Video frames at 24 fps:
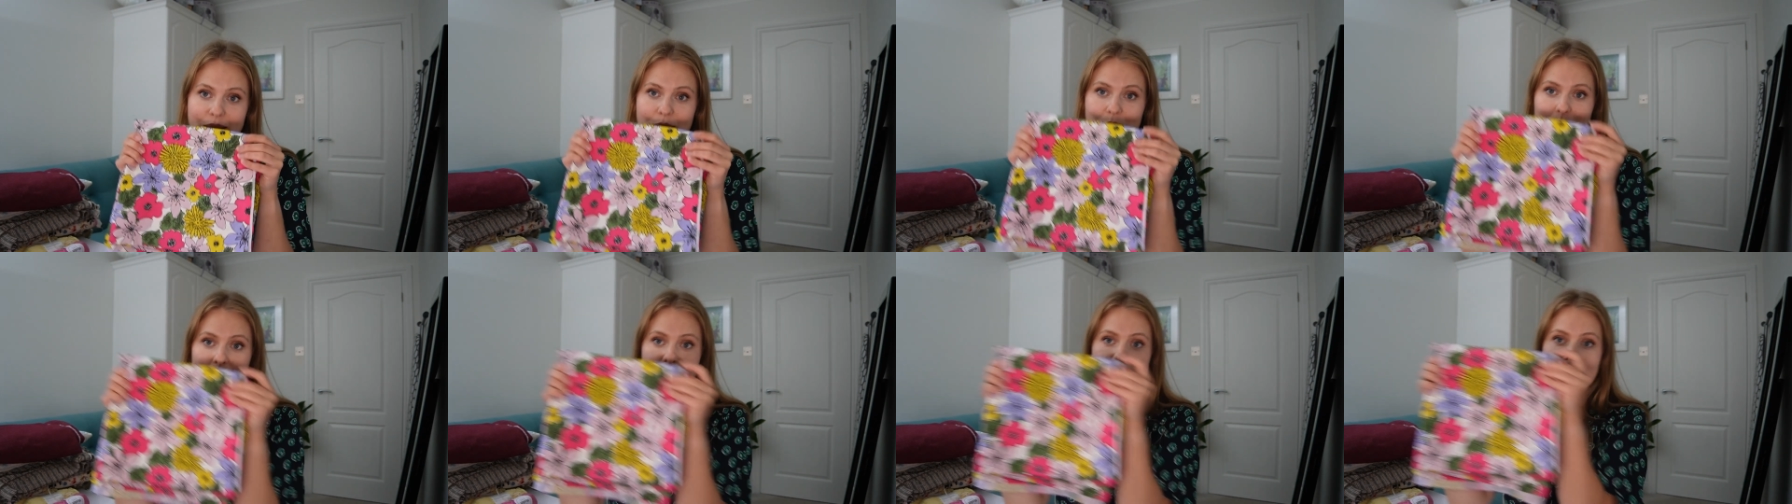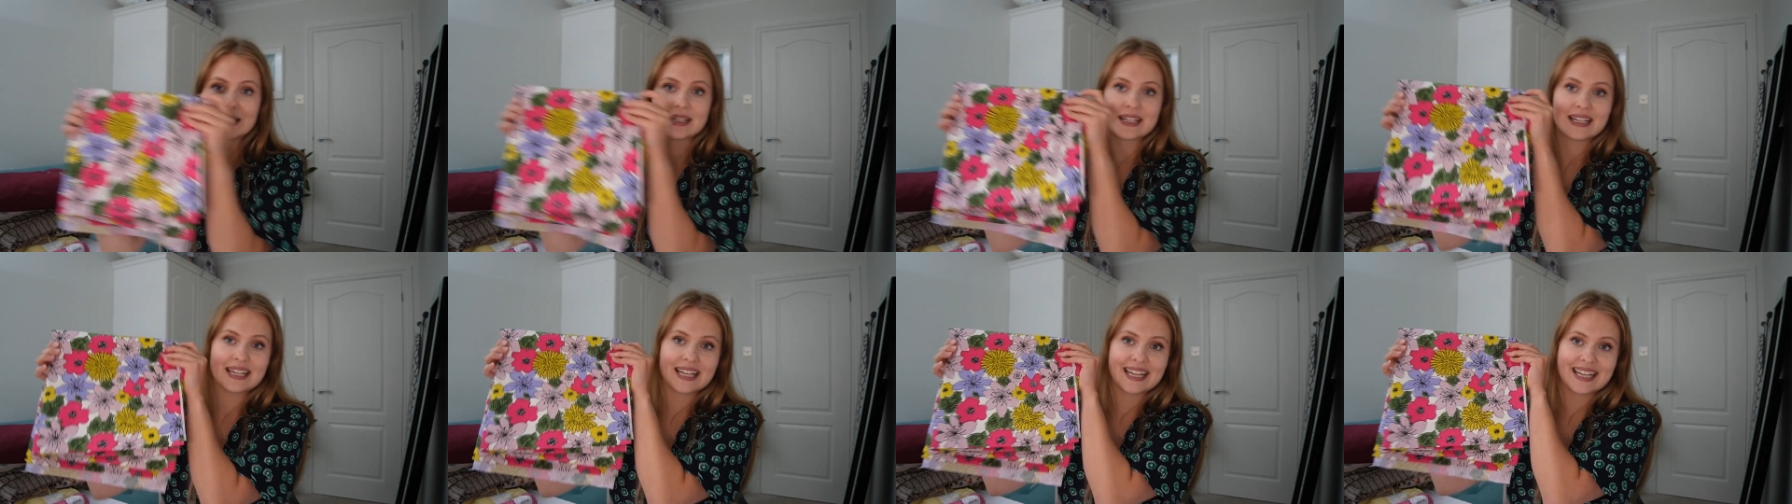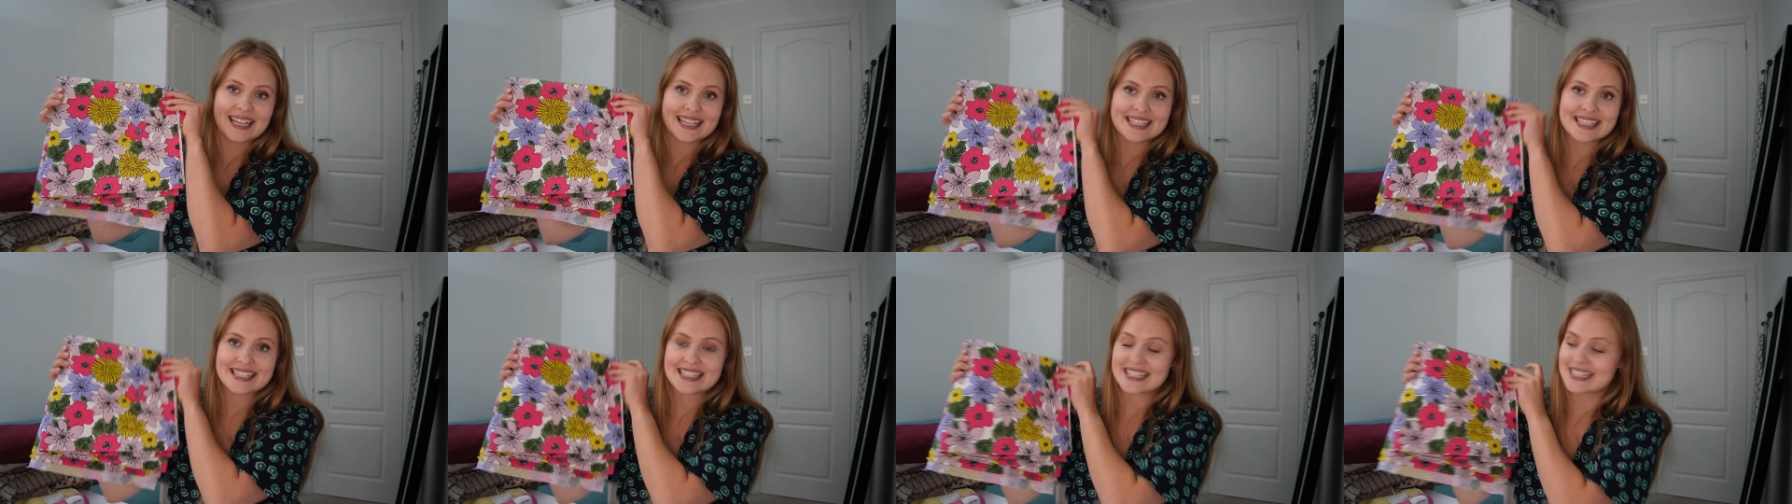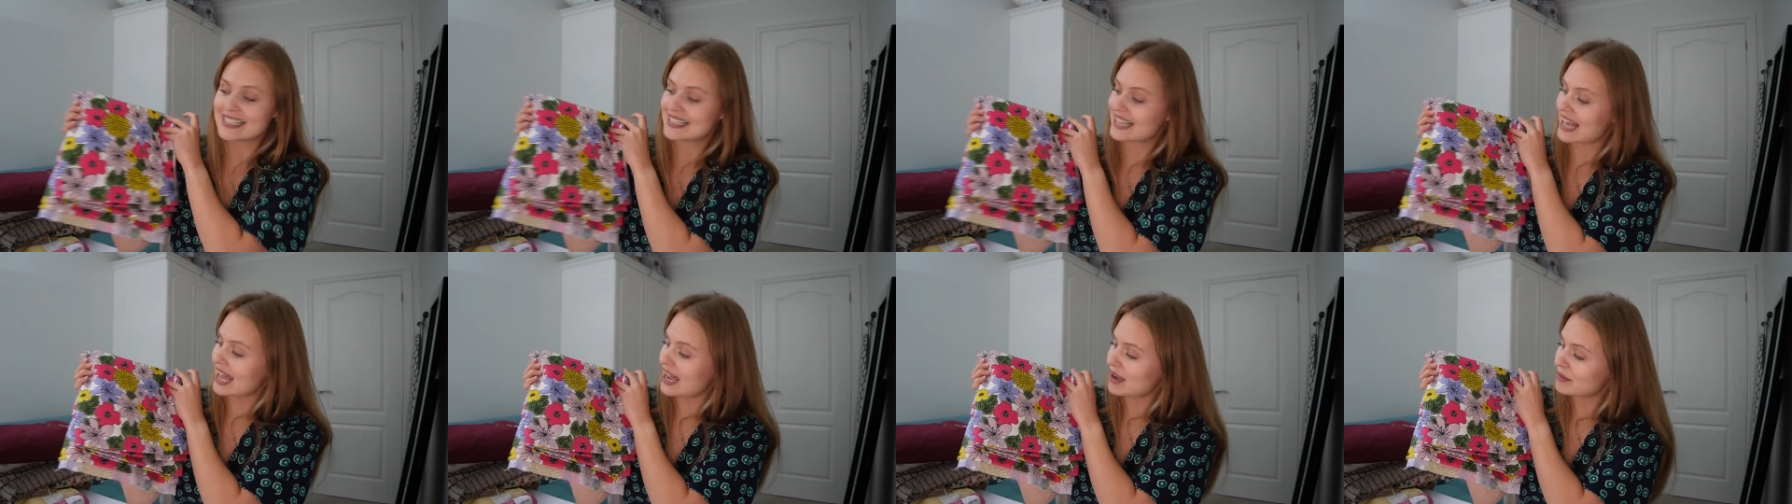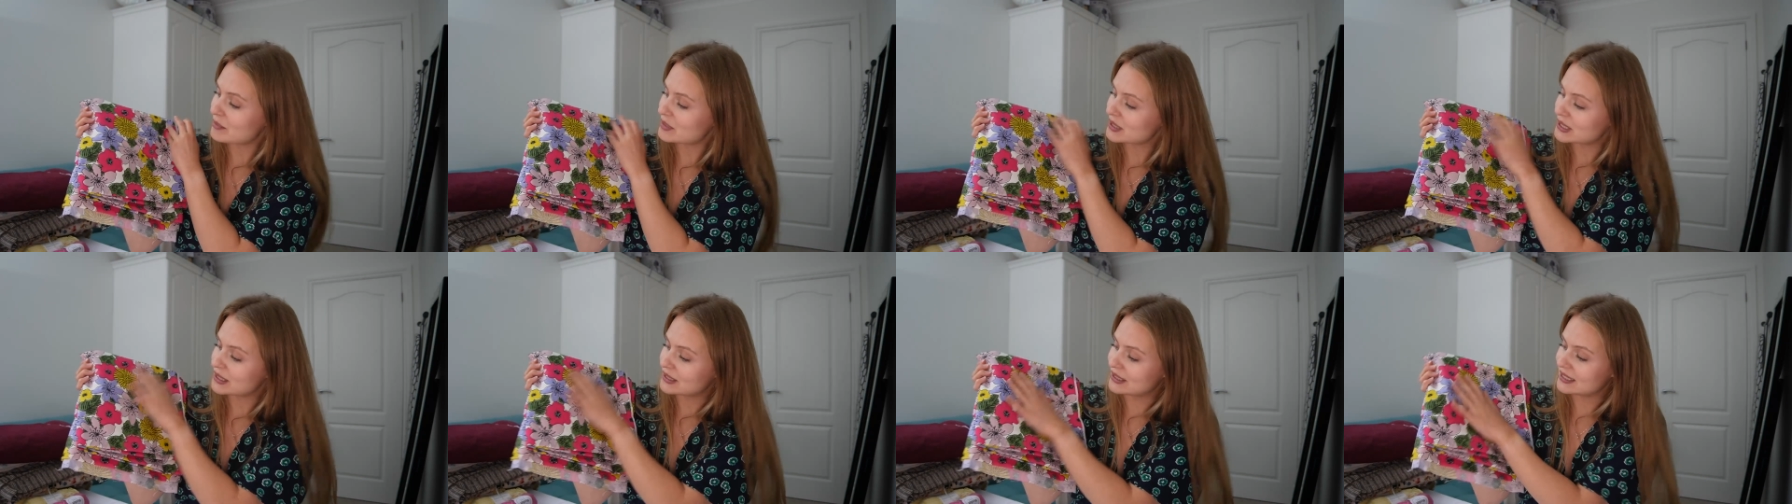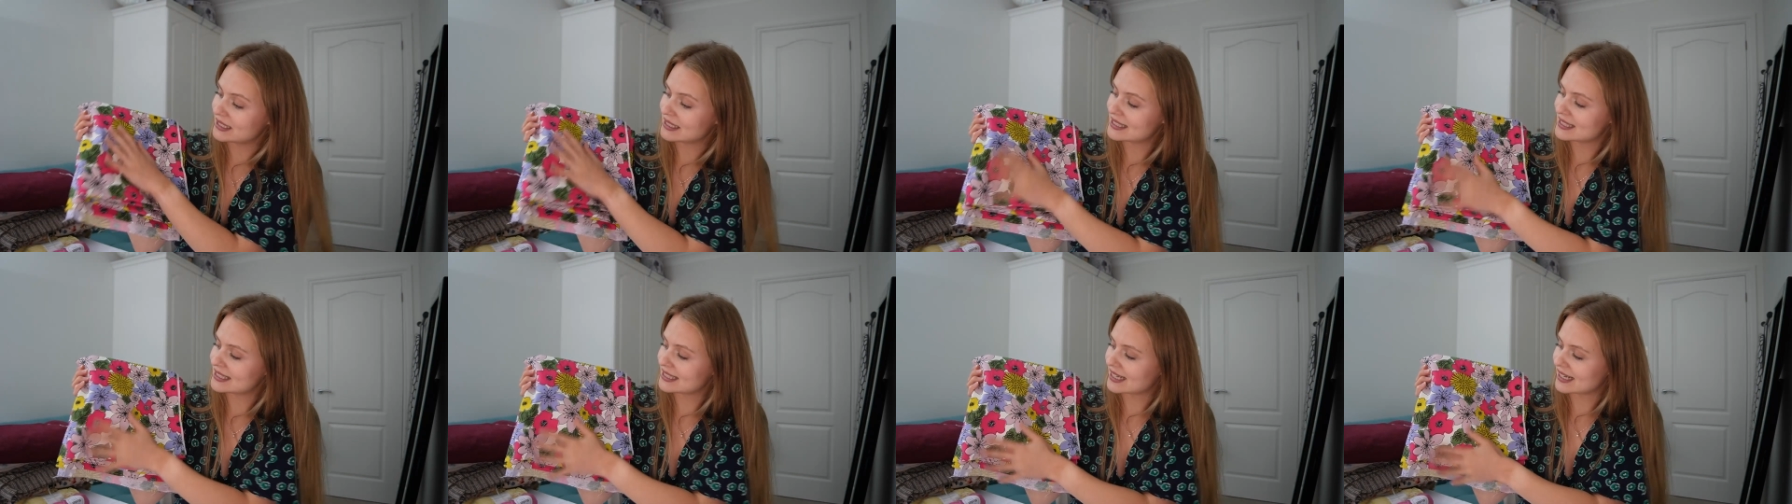One is this
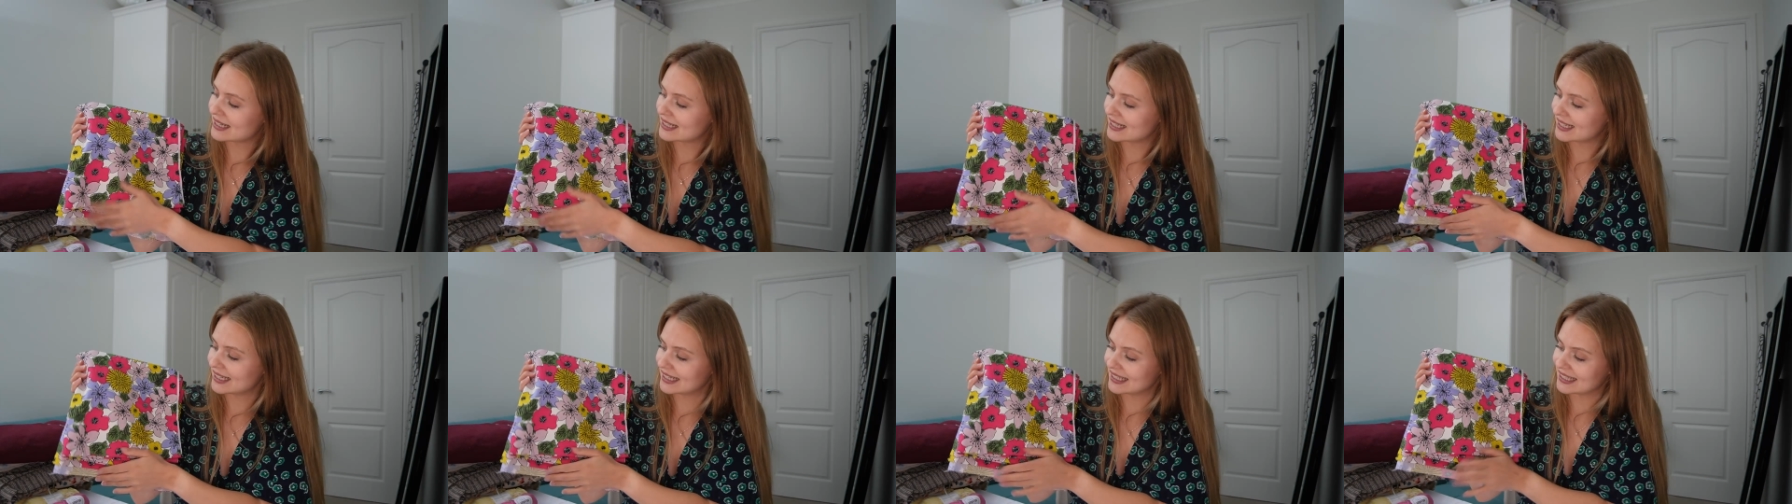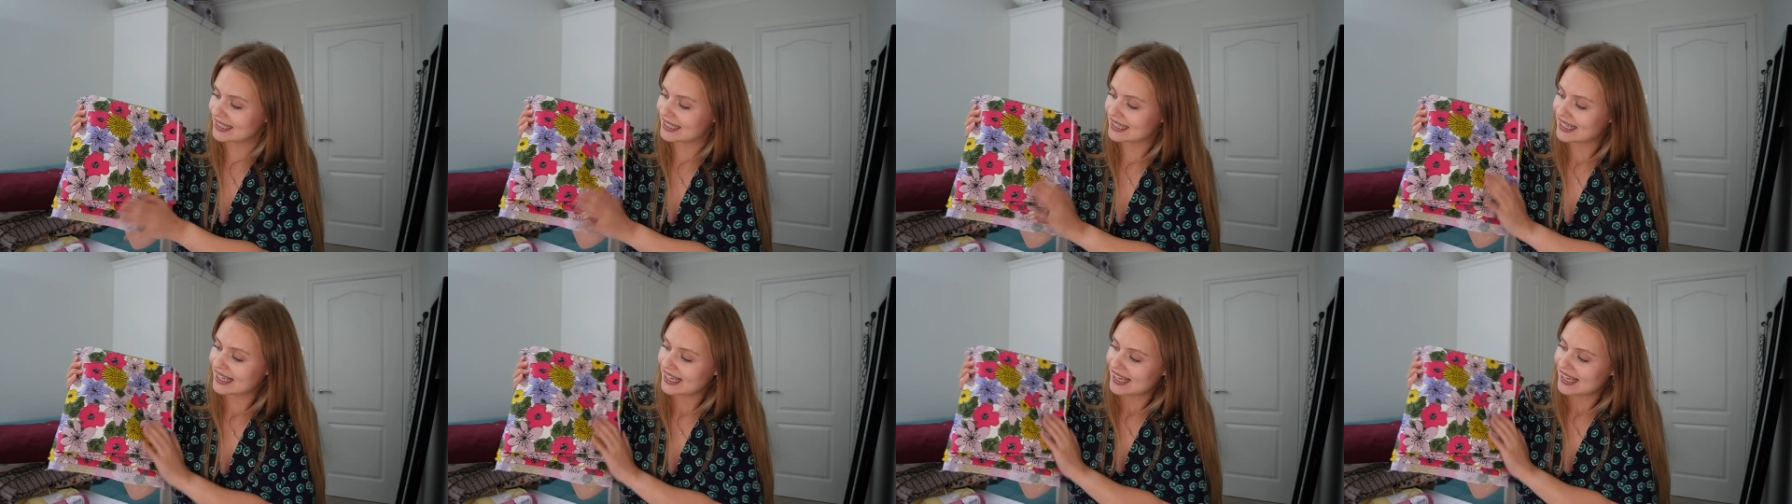absolutely stunning